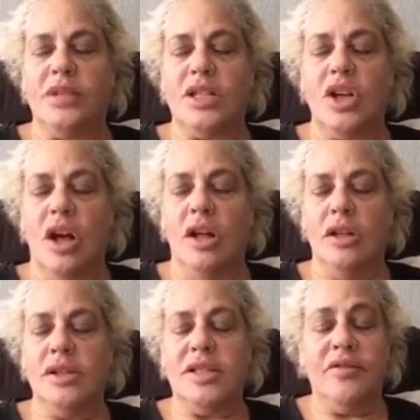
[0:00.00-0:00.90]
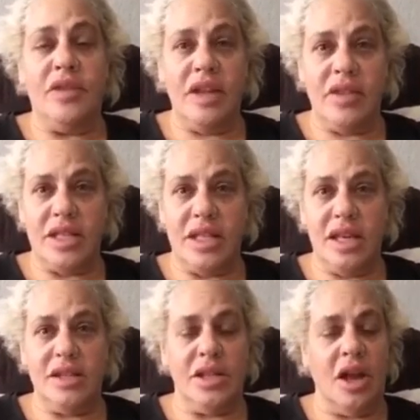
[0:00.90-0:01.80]
It's called Symphony of the
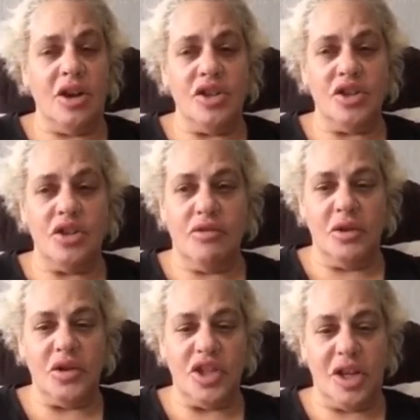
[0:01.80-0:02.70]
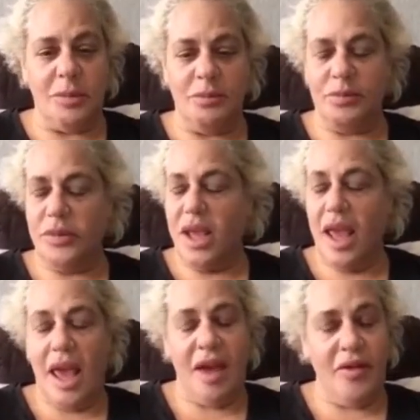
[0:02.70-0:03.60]
Seas, largest cruise ship
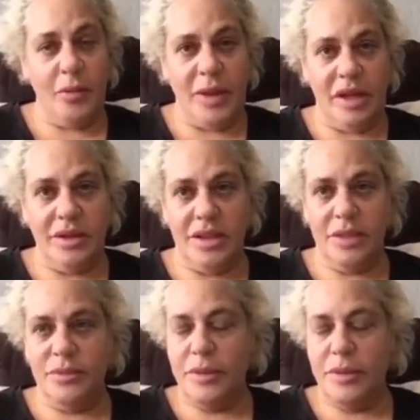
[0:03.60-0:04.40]
ever built.